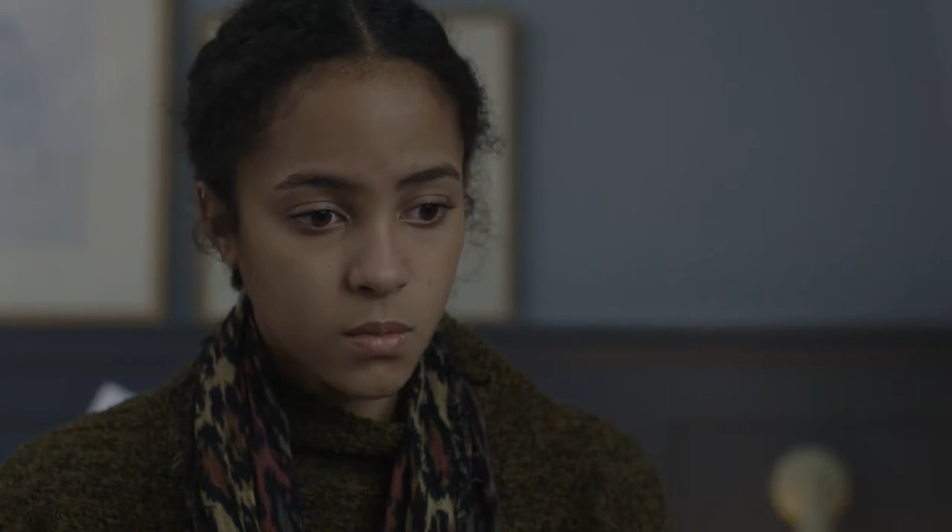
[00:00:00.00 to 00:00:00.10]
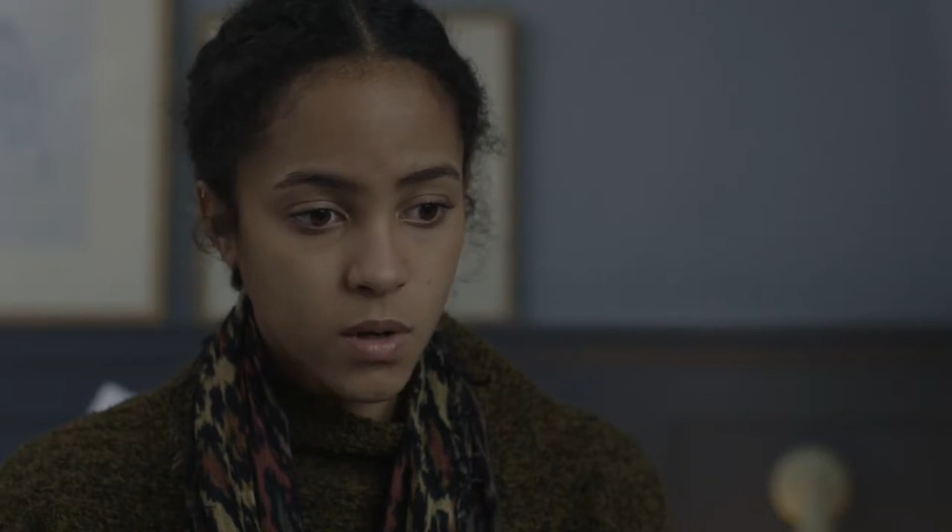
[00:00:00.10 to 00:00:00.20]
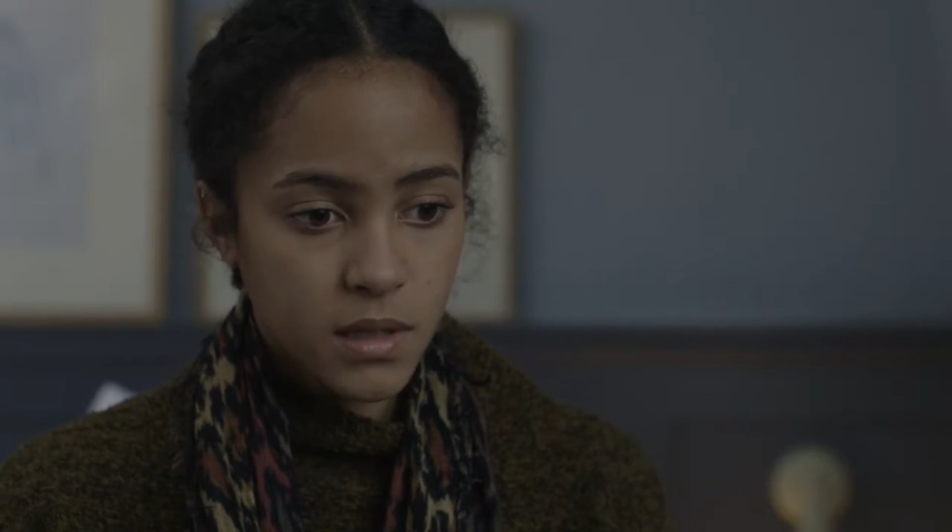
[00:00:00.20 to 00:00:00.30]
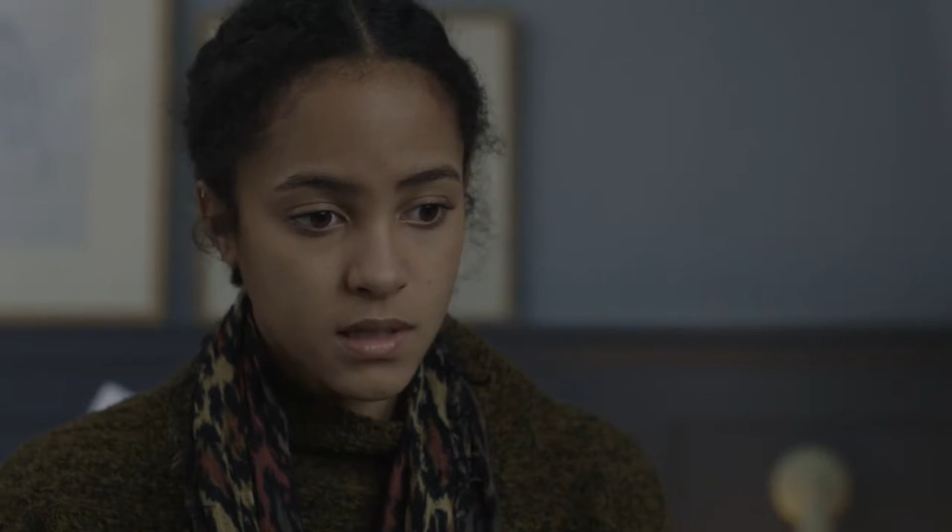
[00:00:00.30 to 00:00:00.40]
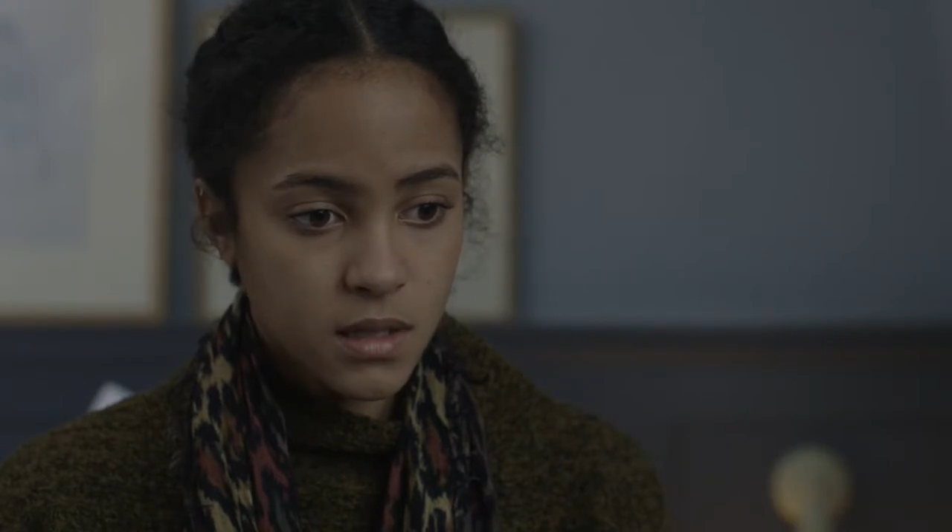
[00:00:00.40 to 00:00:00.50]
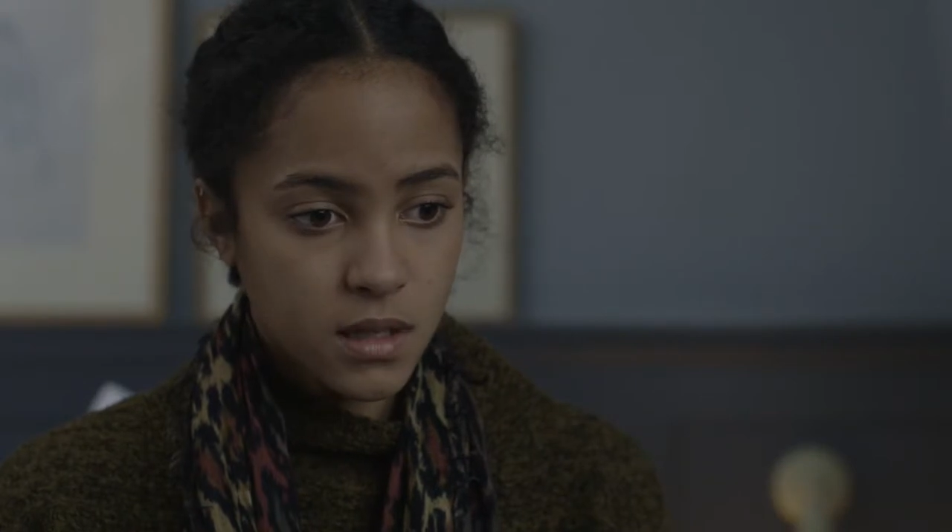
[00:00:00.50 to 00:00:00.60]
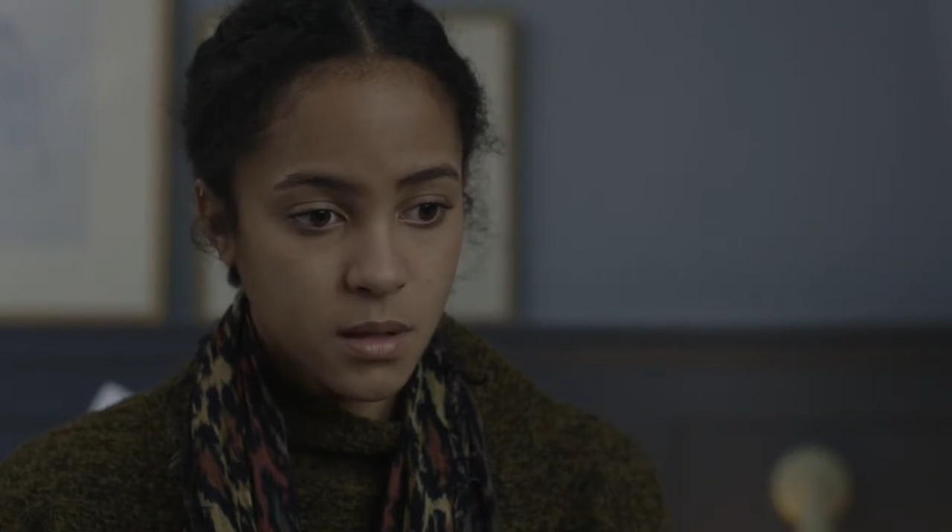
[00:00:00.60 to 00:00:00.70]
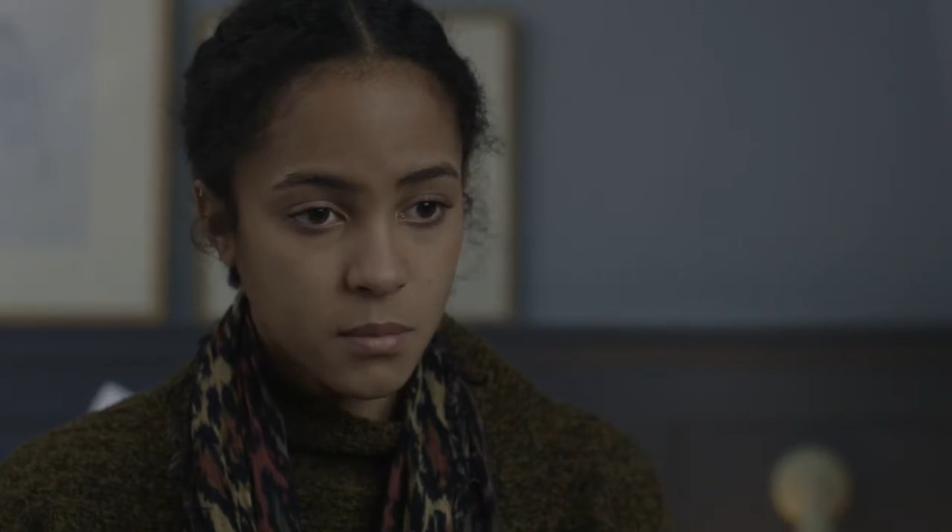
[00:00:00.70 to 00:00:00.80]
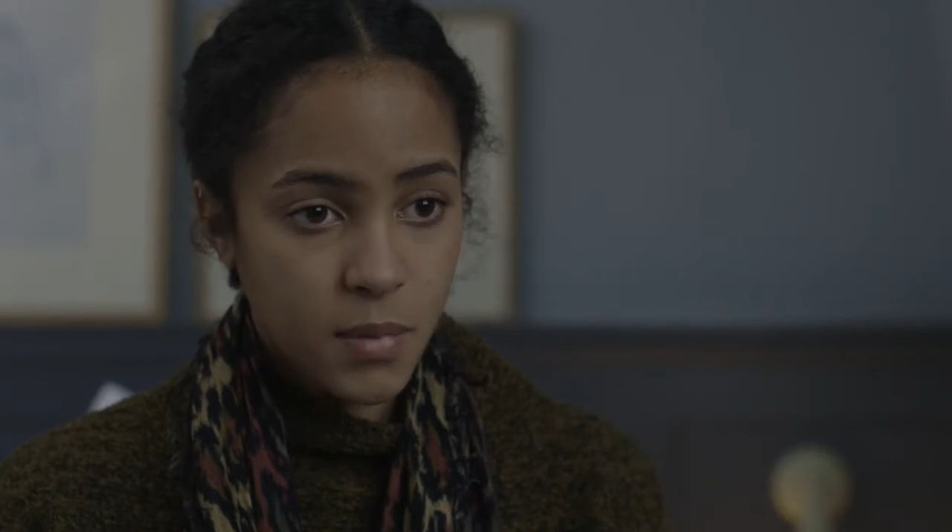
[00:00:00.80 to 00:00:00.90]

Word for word: Why didn't he come